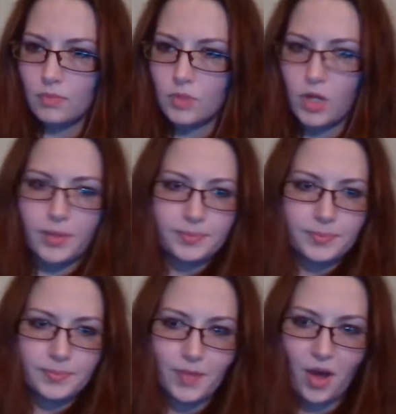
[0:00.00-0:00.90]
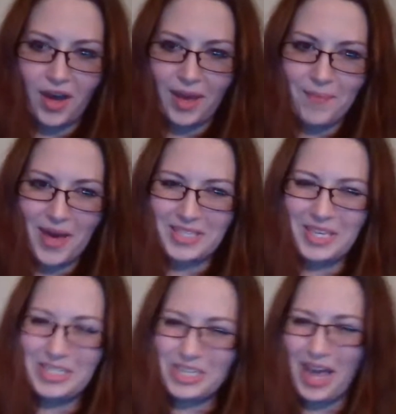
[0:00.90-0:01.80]
Sorry. Okay, back to
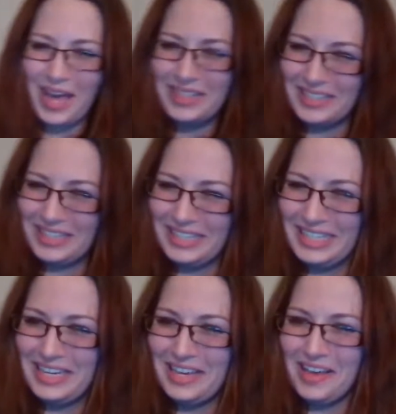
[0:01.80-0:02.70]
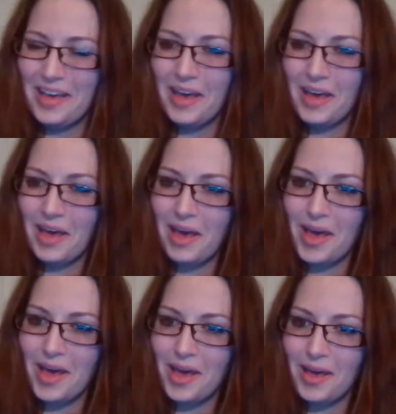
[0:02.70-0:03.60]
the chat.
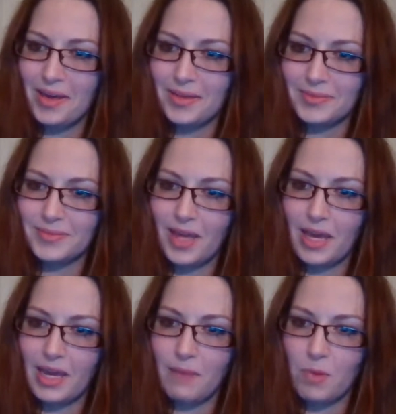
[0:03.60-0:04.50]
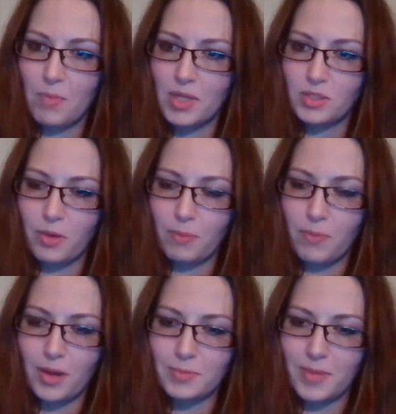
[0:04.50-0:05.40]
I get up on my
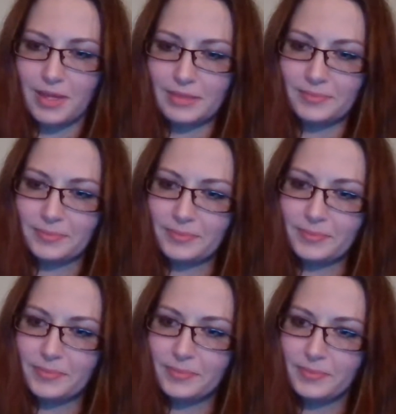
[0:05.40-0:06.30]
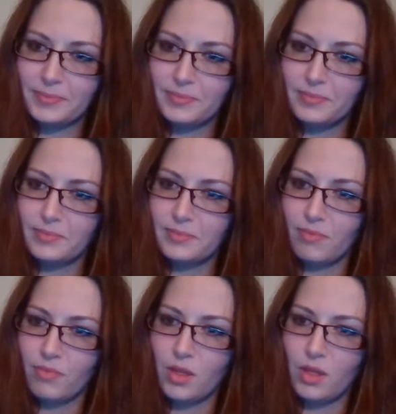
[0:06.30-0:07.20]
soapbox, man.
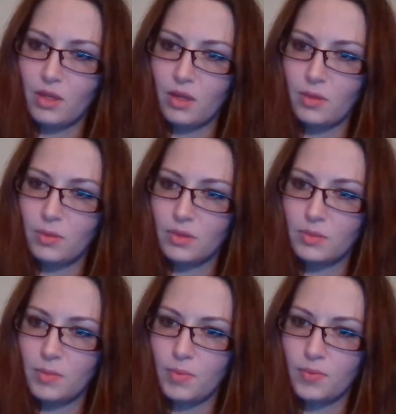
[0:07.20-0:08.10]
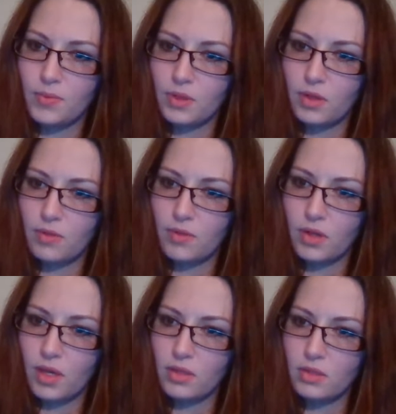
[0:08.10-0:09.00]
Because people have taken over.
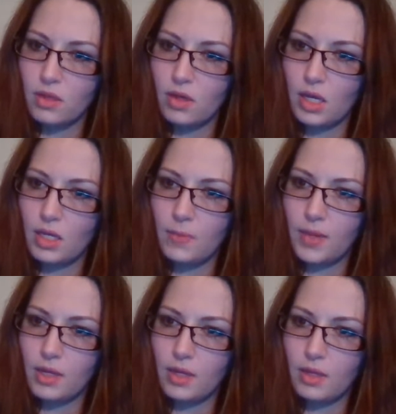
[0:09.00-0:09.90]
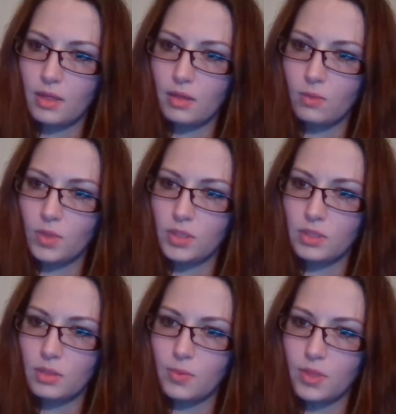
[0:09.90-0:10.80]
Okay, so independent, once
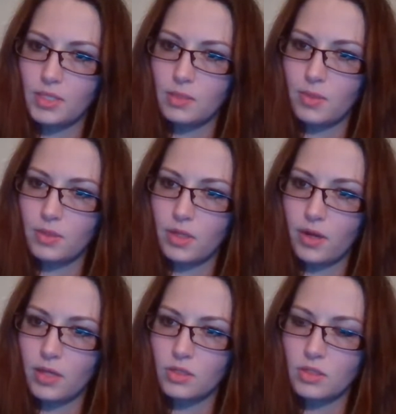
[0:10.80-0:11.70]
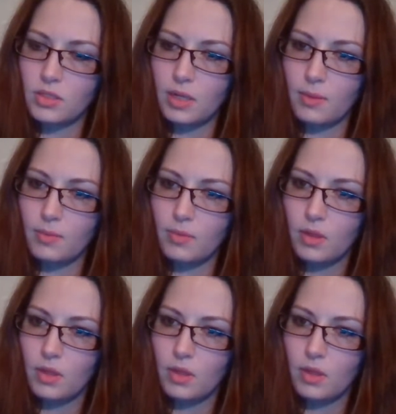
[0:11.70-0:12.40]
the police and military actually stand up,